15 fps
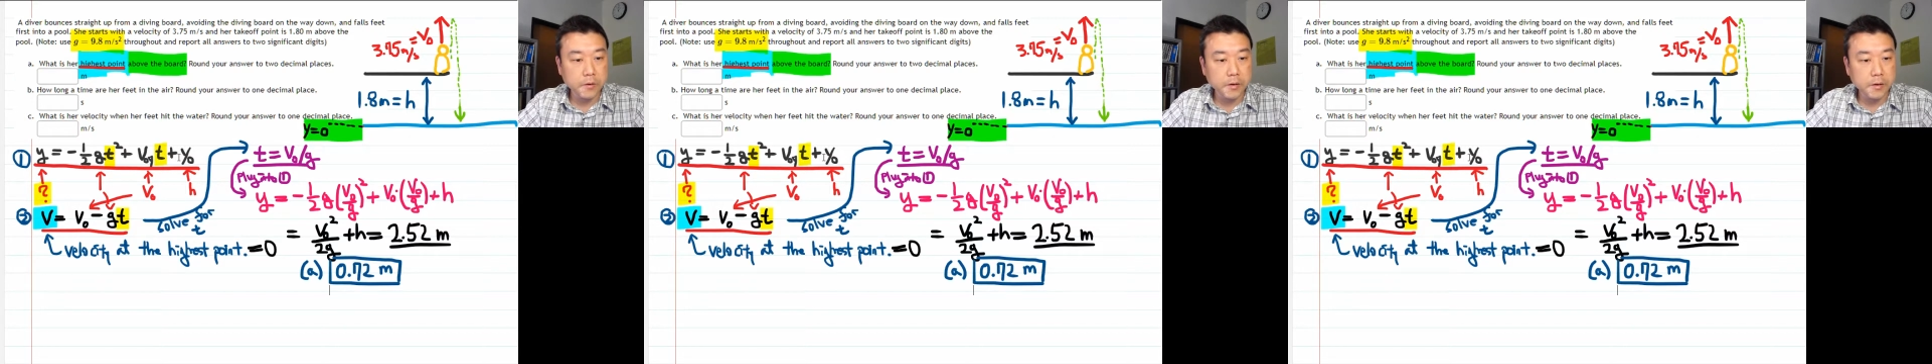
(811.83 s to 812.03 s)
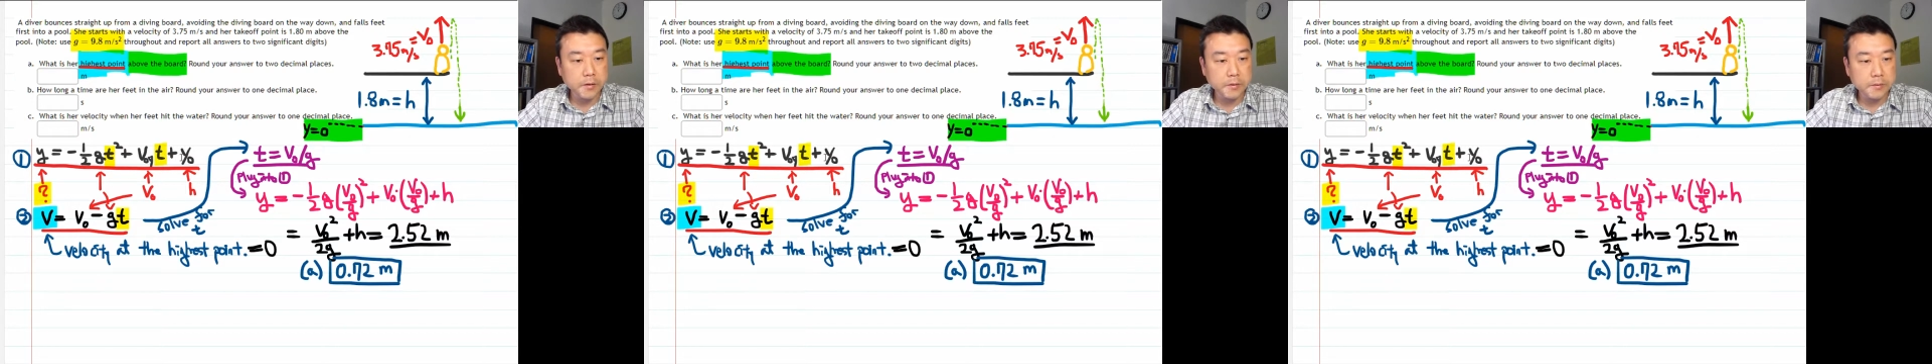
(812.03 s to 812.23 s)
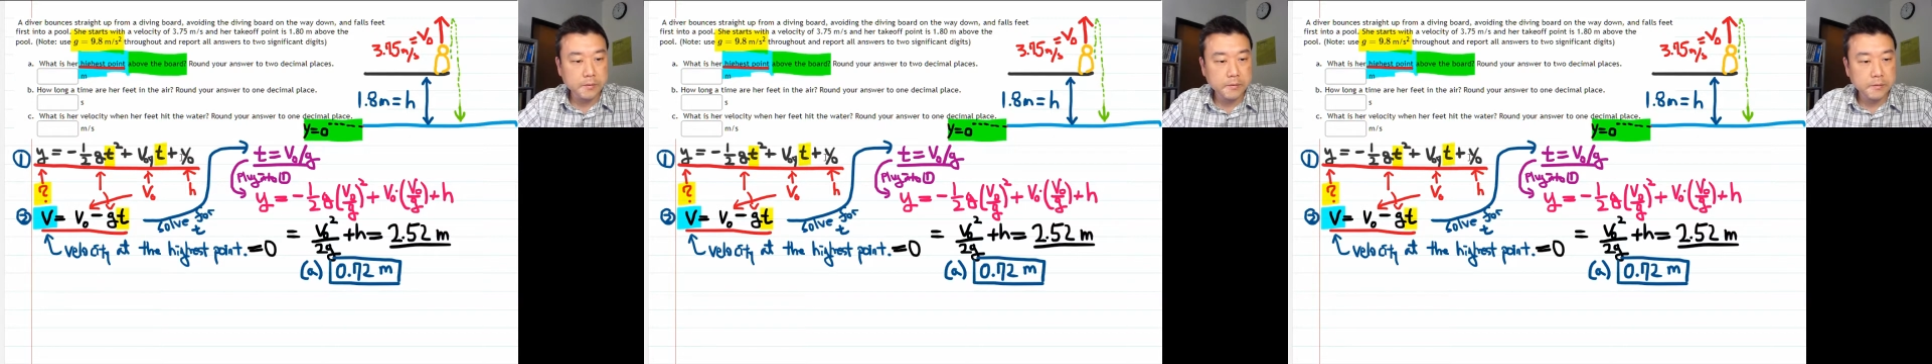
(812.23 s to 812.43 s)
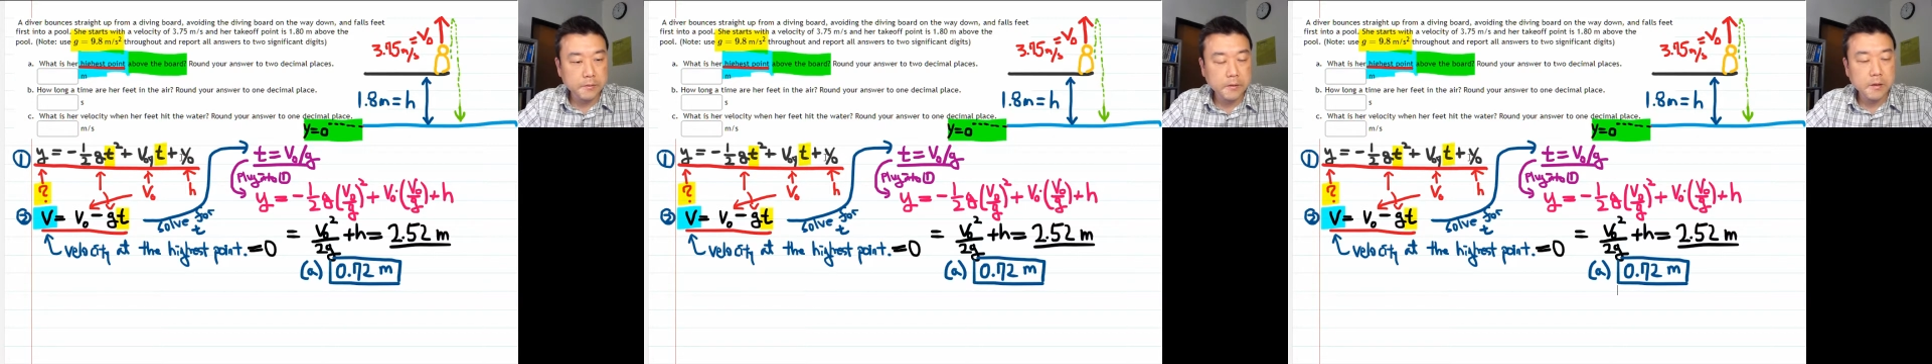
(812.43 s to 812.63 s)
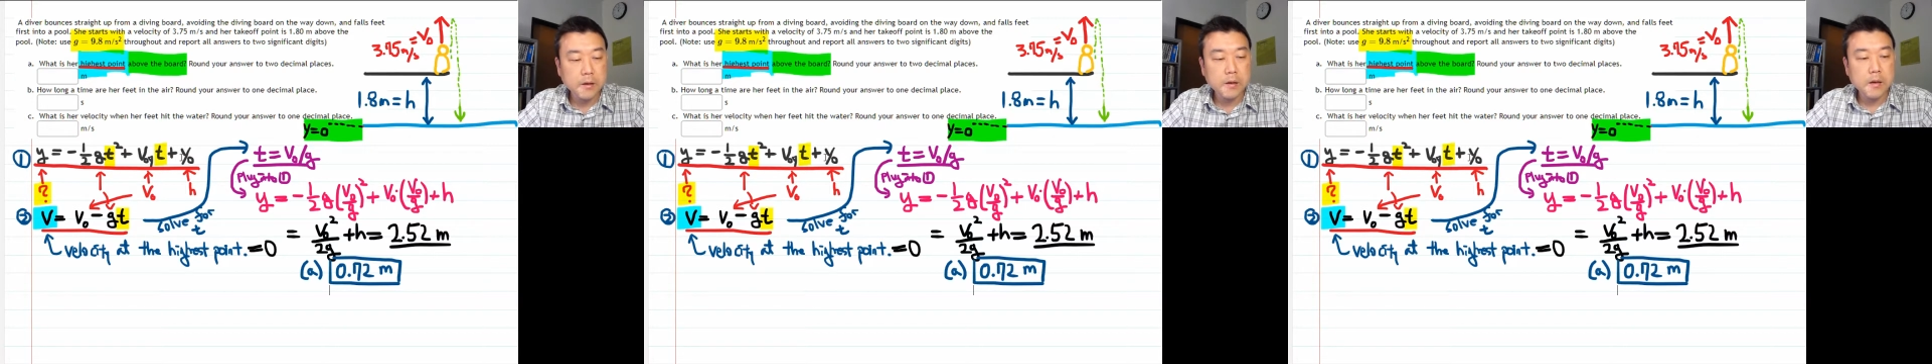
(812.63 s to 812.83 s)
it.
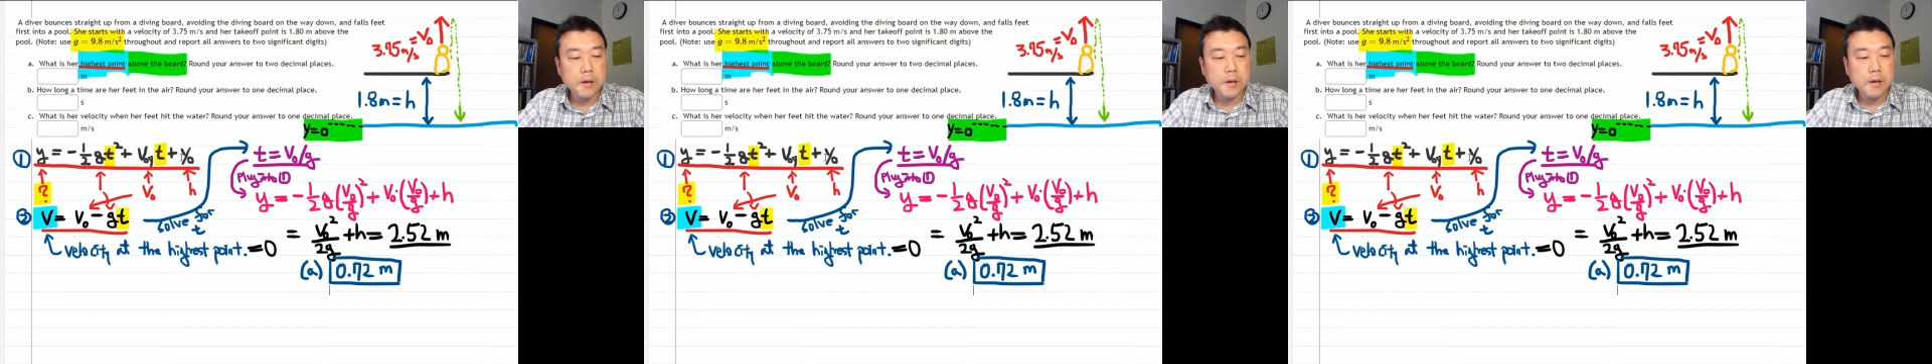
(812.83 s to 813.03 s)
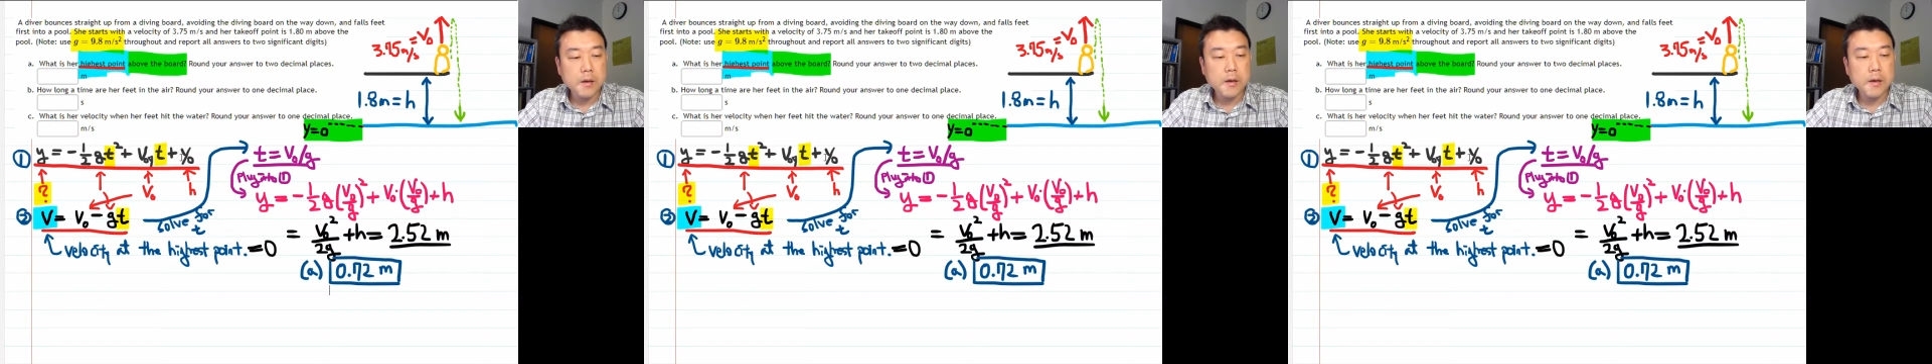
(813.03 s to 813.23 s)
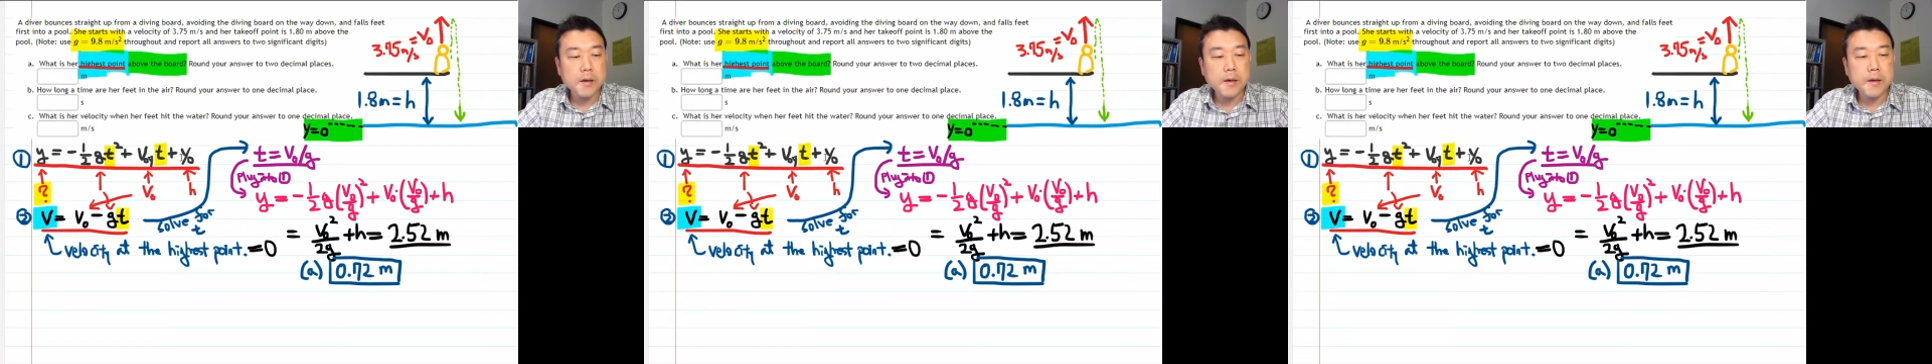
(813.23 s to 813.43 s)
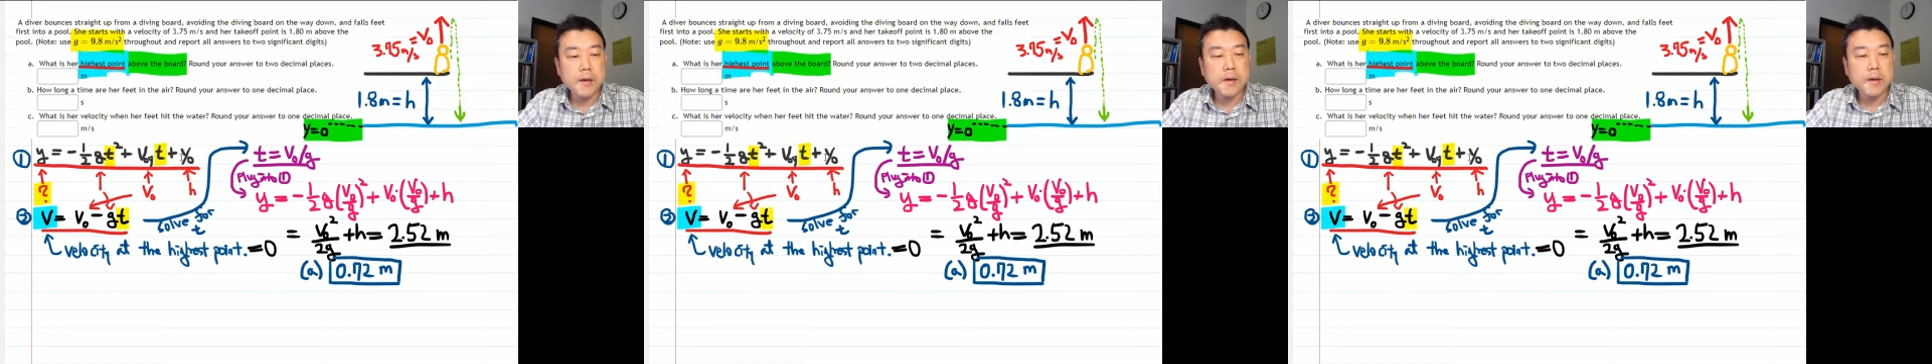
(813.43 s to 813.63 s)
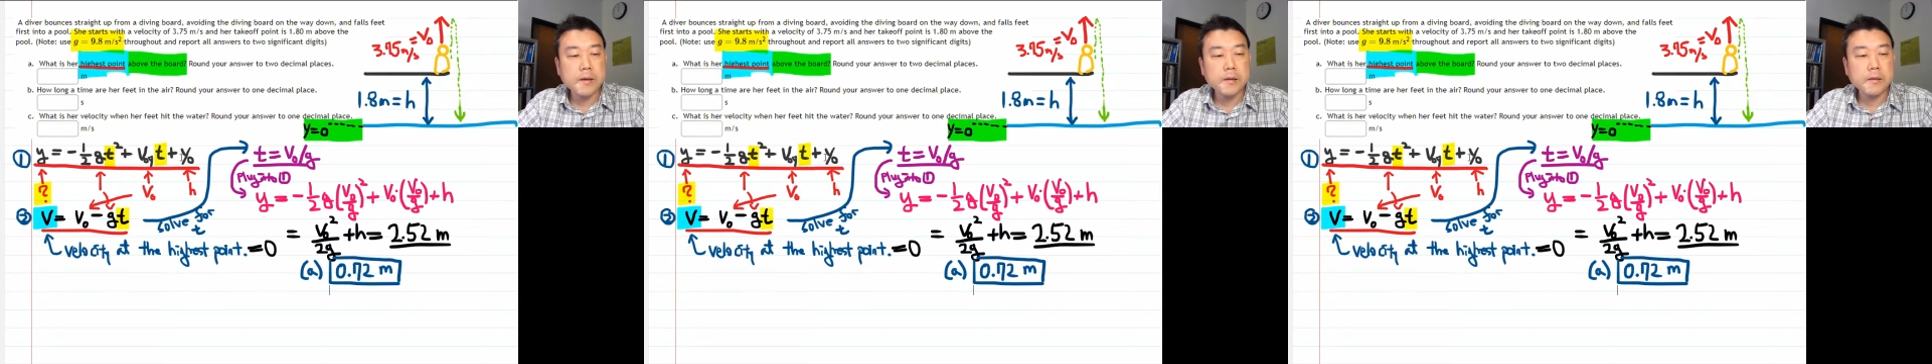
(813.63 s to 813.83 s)

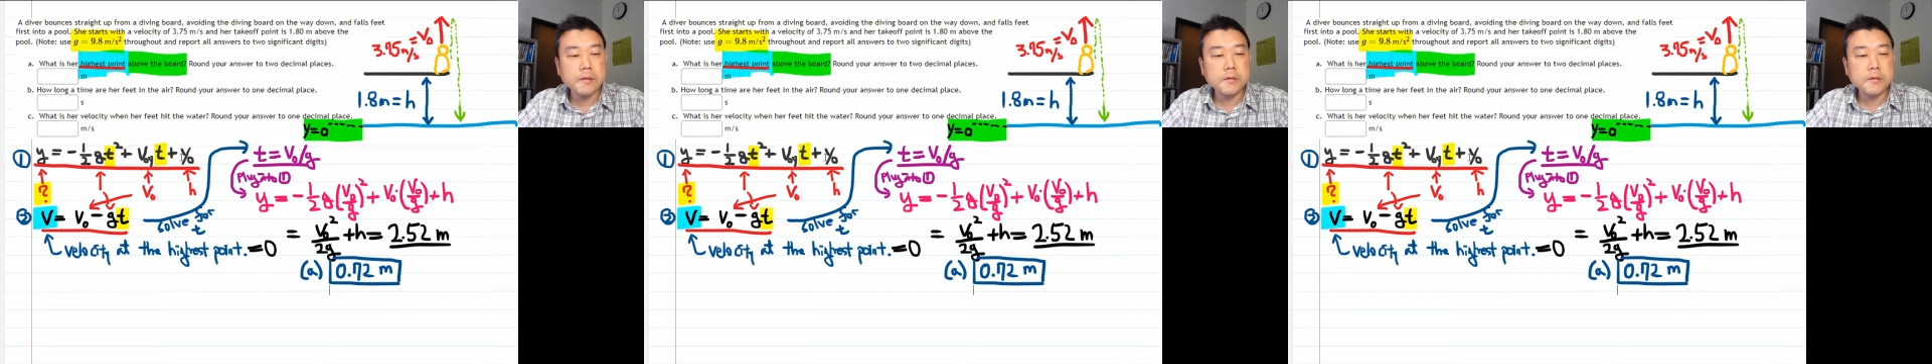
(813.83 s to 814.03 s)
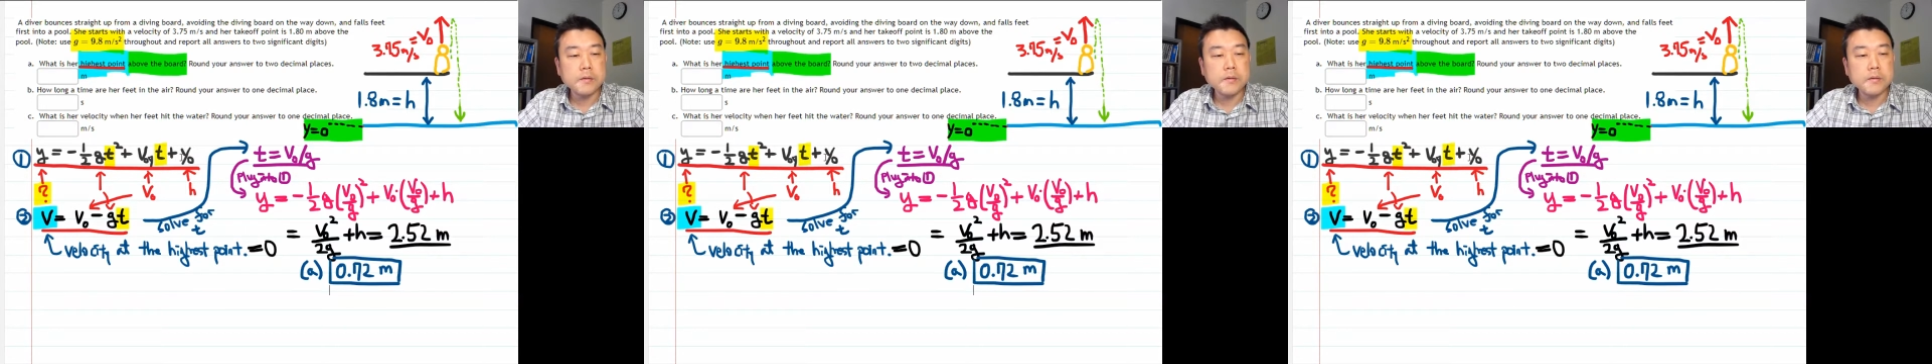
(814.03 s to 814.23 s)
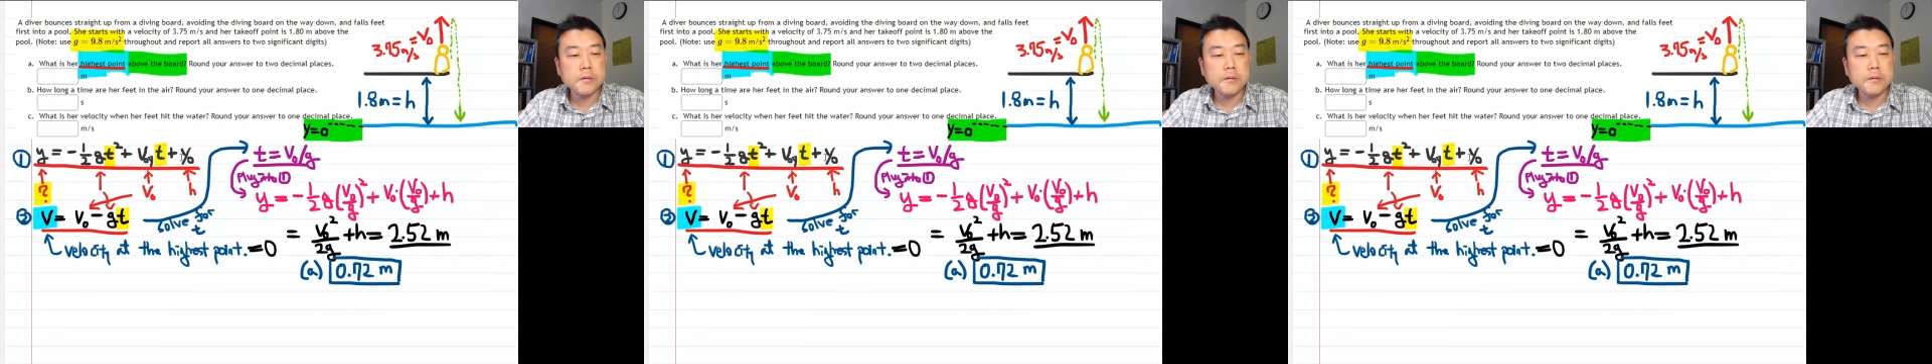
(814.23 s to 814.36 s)
And